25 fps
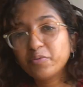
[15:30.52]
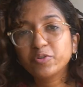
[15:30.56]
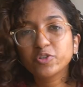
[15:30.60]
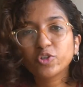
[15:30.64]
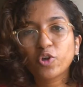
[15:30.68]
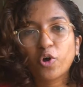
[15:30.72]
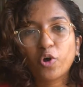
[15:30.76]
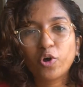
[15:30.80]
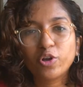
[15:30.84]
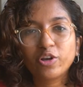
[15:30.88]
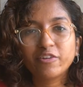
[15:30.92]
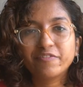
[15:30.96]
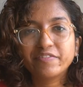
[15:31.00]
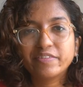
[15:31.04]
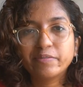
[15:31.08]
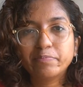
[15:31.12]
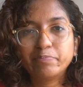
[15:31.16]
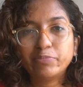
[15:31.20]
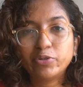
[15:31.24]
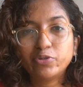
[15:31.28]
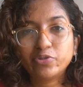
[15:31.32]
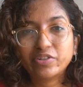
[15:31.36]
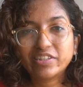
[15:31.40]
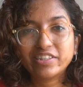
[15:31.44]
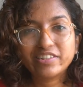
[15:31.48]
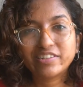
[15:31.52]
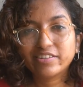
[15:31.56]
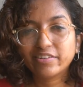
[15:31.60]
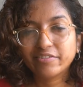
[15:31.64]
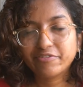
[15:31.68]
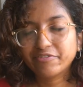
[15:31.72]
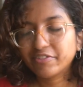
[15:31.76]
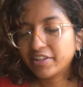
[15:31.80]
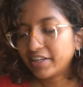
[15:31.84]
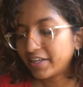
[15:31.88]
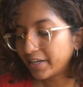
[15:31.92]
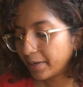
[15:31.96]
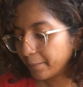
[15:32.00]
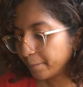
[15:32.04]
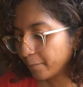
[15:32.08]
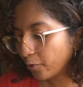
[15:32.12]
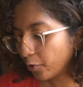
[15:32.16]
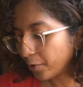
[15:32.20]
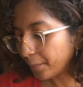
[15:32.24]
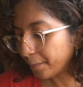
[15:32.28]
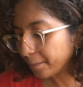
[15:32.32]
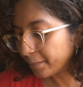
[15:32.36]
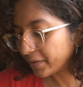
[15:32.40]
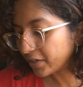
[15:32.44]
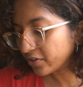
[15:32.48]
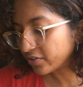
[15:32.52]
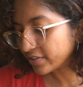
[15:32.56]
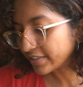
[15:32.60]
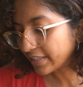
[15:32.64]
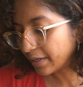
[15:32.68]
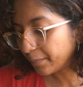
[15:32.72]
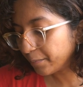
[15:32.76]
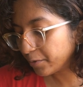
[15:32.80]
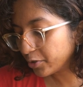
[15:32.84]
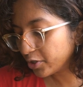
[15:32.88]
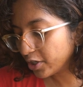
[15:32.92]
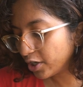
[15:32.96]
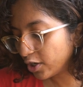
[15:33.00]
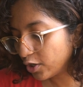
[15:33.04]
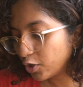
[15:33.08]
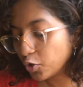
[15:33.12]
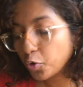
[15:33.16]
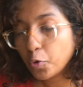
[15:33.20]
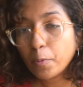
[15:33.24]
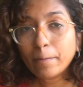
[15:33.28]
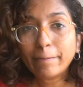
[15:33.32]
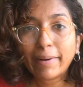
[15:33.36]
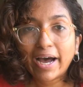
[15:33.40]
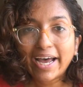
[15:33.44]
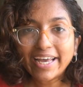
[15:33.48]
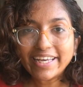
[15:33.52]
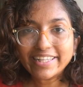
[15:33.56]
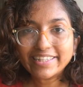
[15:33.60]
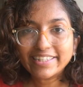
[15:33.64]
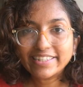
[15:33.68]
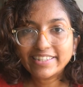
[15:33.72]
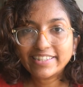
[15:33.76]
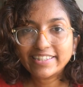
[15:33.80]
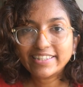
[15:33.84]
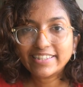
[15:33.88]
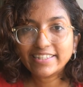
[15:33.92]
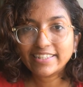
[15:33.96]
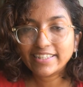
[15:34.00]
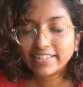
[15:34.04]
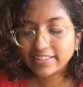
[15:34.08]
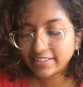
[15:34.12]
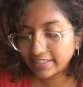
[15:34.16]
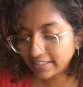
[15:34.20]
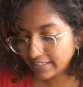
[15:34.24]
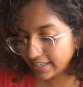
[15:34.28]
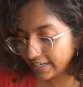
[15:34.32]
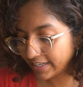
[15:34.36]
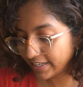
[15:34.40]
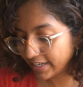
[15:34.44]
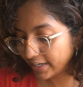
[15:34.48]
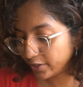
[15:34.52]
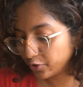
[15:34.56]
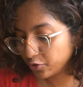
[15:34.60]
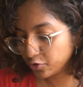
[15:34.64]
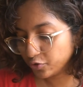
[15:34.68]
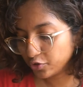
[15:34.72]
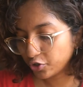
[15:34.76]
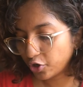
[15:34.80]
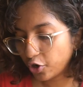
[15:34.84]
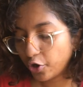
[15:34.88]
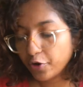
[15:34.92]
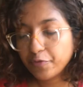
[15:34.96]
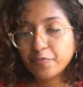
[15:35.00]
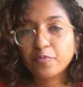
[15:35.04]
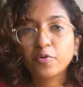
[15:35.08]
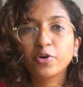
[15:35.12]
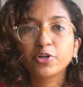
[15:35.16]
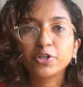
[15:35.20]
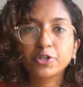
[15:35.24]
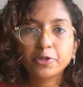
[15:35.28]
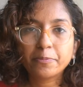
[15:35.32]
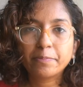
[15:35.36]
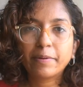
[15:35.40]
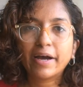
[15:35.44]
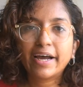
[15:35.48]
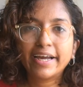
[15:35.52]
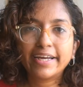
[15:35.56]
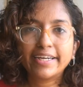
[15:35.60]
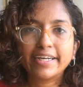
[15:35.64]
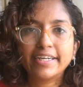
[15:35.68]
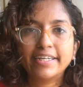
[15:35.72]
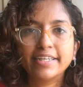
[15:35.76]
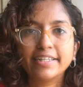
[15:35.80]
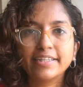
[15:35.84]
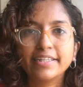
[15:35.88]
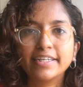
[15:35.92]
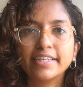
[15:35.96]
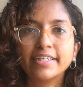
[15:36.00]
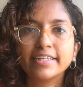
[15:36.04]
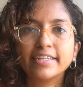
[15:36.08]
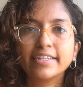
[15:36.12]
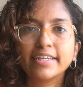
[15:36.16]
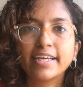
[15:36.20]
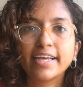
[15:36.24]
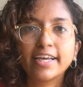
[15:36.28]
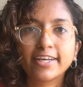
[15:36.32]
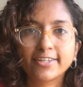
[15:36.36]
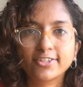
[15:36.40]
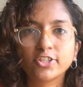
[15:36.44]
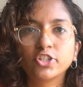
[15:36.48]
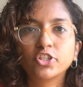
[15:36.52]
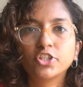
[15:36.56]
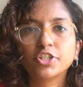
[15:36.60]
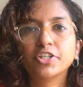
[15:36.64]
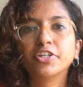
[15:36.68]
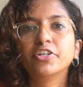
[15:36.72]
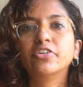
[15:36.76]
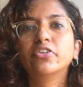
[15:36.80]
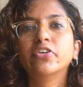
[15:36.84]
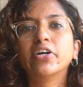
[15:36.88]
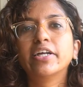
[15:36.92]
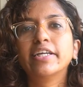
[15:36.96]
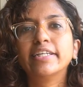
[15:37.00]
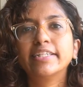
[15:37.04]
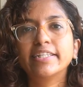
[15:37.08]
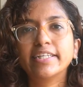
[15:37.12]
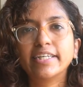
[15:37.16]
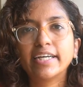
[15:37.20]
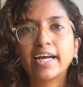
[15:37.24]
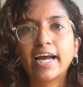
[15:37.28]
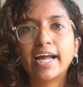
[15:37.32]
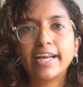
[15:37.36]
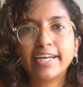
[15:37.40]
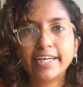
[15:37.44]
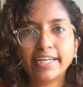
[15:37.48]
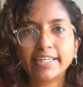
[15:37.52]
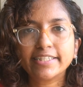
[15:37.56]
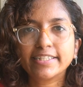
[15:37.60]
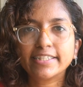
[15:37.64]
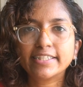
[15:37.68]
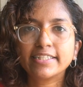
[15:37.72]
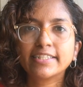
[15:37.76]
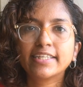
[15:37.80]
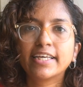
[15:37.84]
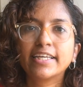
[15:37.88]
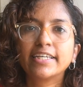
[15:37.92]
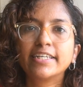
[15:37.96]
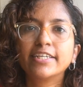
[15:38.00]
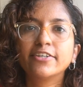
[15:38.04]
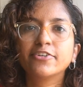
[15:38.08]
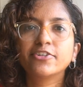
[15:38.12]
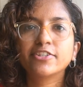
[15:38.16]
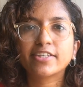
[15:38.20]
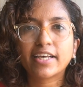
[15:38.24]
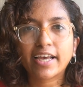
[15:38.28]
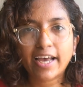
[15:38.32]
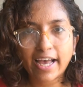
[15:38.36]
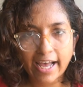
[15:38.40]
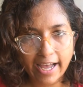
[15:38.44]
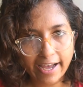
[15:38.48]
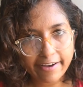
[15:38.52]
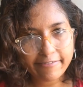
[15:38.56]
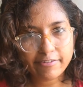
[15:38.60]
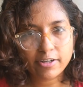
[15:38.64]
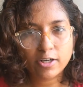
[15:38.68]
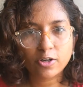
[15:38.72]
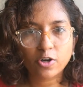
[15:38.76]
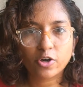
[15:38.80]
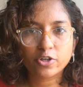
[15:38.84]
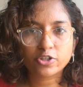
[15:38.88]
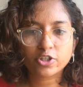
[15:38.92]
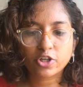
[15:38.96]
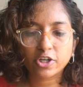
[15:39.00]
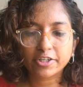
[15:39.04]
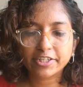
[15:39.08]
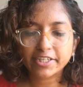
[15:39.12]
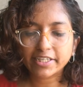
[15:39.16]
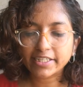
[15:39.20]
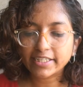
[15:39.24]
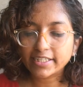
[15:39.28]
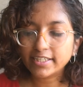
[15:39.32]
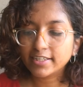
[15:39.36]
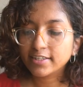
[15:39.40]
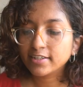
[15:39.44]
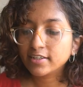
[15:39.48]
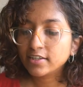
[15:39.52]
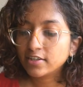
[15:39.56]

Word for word: was all of the beauty stuff that I bought because I'm on a low buy this year and I do not want to buy anything extra, anything unnecessary, because I have a lot already.